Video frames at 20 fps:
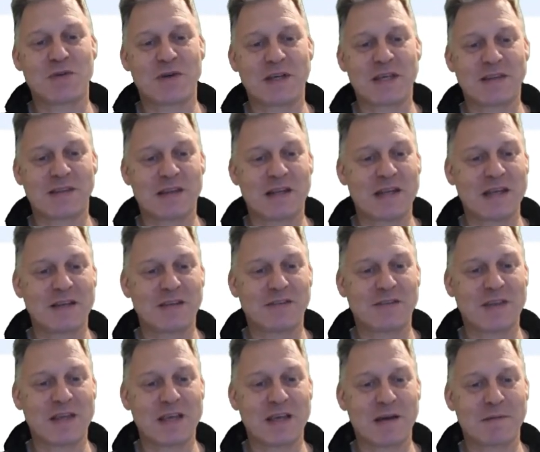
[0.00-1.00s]
I get the latest
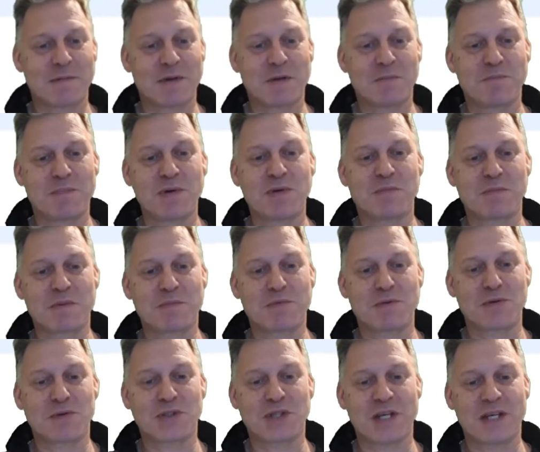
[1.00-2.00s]
thing, I'm going to build my
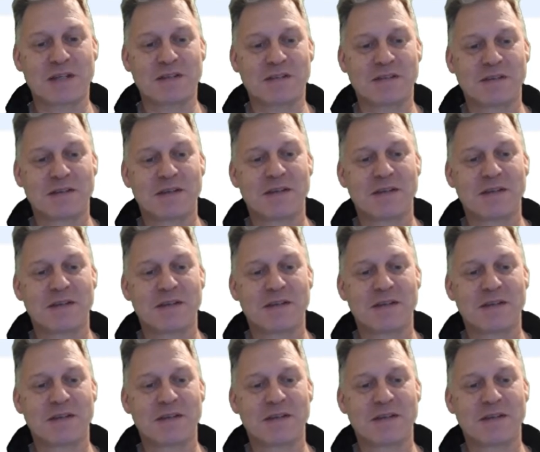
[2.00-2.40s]
project.